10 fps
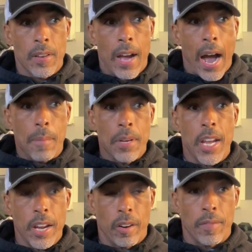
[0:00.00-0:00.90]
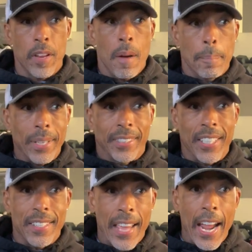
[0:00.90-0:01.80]
I'm here, but
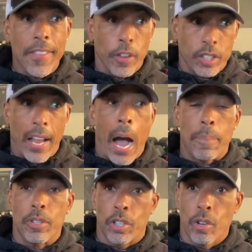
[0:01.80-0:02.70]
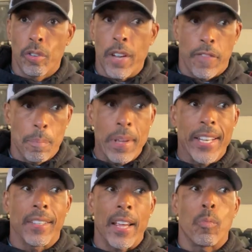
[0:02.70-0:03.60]
today there's an opportunity for me to
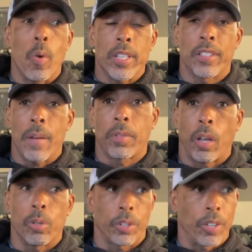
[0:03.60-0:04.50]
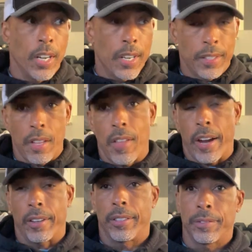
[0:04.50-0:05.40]
take one step closer to there.